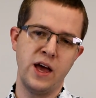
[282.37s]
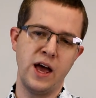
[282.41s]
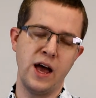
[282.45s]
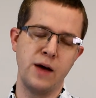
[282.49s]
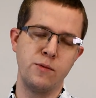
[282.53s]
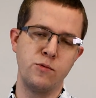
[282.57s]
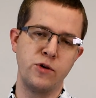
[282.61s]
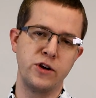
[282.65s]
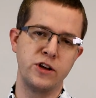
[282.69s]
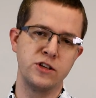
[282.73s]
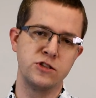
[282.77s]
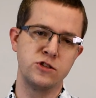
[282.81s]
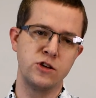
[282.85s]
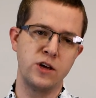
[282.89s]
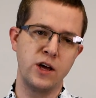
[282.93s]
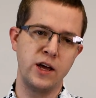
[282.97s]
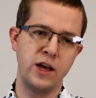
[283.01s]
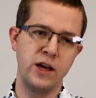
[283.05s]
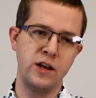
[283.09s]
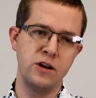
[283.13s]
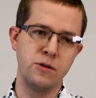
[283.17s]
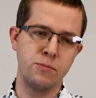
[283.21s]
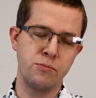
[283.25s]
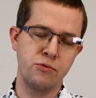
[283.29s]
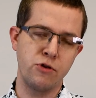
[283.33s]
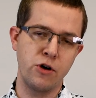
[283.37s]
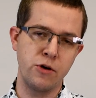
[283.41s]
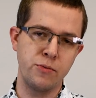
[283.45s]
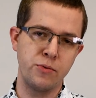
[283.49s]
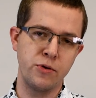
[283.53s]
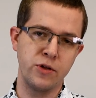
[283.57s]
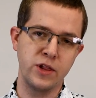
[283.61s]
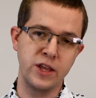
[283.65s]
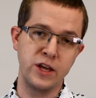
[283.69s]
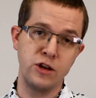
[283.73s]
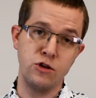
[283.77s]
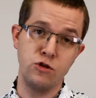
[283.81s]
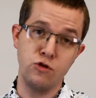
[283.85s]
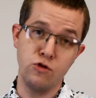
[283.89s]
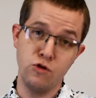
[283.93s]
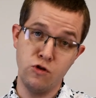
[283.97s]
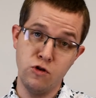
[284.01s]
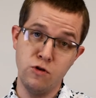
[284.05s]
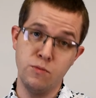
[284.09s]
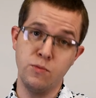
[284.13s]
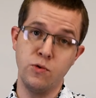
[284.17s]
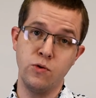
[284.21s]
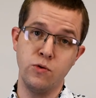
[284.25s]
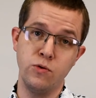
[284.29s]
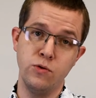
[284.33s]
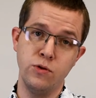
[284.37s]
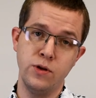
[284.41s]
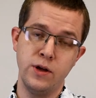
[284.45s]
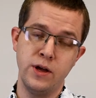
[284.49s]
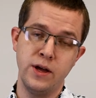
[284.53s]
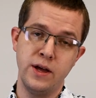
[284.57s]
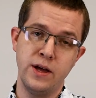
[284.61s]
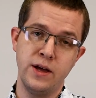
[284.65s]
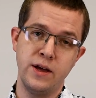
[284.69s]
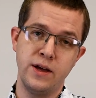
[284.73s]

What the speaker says: And when it's inappropriately normal,